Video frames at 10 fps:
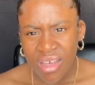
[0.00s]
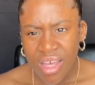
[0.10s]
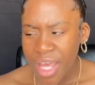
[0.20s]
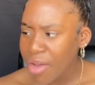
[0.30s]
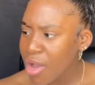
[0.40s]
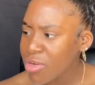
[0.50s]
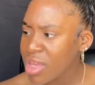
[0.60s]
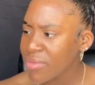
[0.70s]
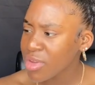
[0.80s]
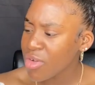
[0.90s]
Hell, I don't
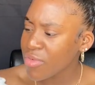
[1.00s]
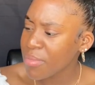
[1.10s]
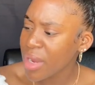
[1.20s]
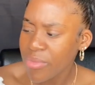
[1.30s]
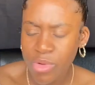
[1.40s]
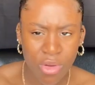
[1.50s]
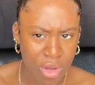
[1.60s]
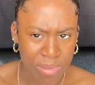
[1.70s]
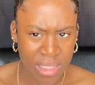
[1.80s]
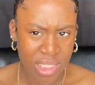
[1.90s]
even know if I'm ever gonna go
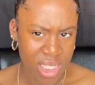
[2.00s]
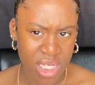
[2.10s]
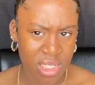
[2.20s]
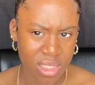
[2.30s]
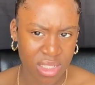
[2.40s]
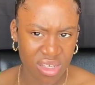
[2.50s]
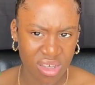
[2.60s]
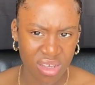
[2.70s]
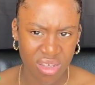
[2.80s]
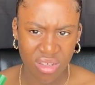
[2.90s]
back to the dentist
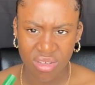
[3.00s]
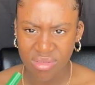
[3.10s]
again.